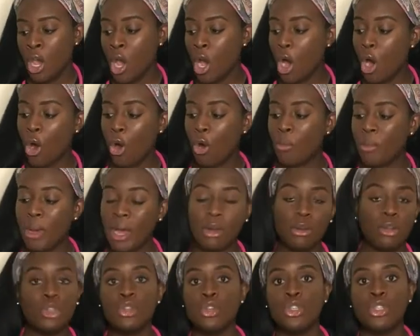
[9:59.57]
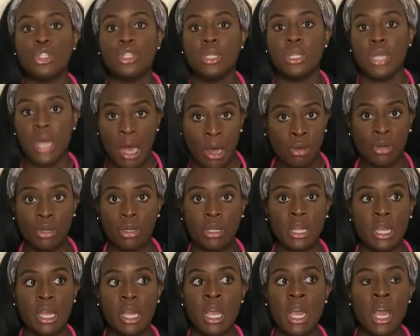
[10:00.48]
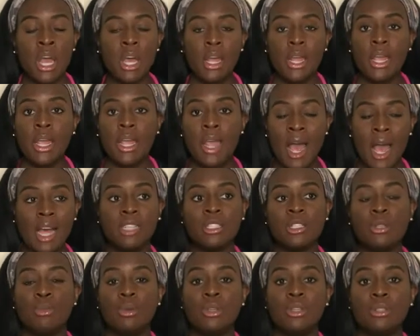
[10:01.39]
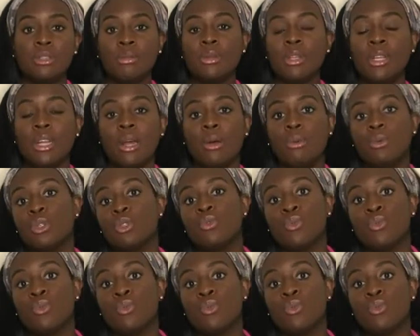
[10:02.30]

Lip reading: oh, malnutrition, elderly. It has to be something that was